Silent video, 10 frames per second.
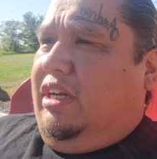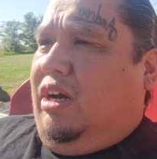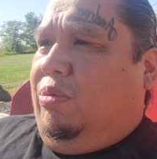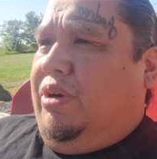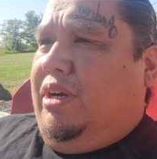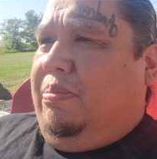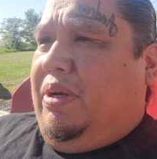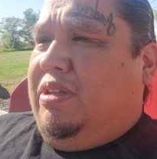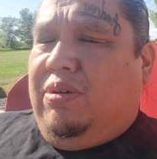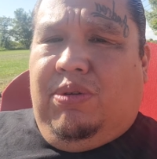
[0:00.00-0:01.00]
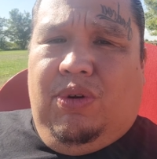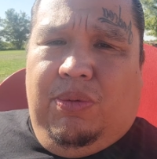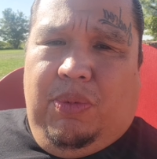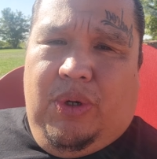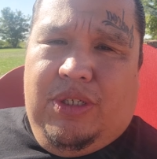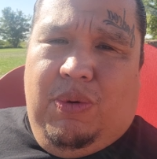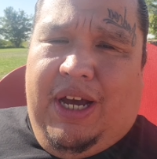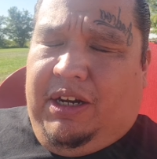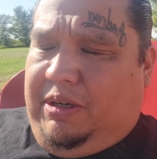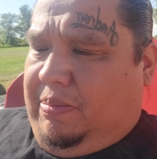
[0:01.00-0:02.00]
not worried about their own homeboys
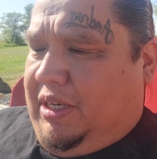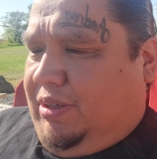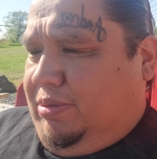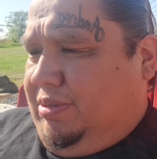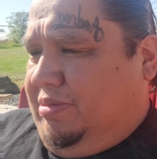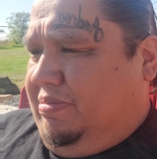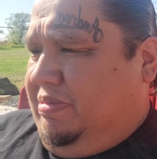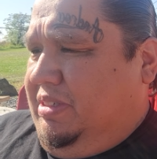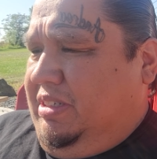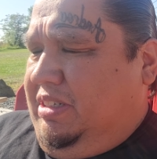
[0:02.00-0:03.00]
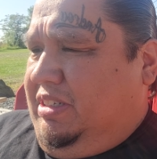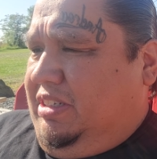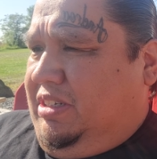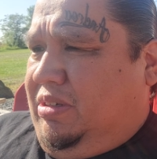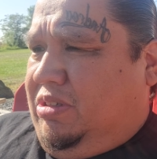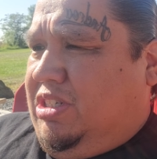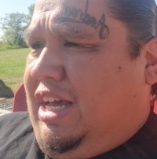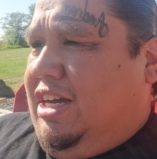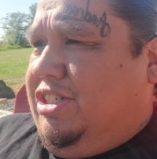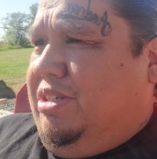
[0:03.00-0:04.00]
whacking them out and you know
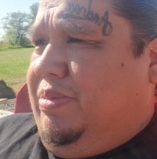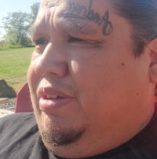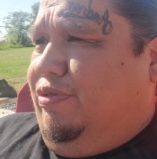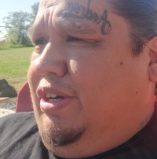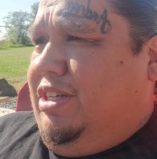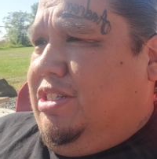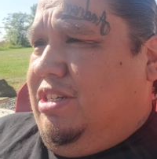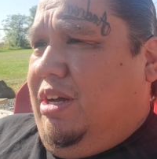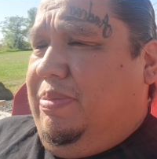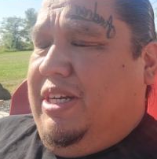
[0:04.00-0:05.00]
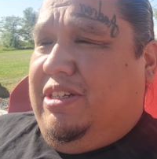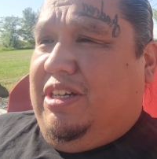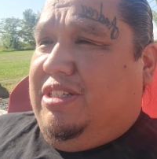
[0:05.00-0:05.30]
slashing them in the face. I mean, it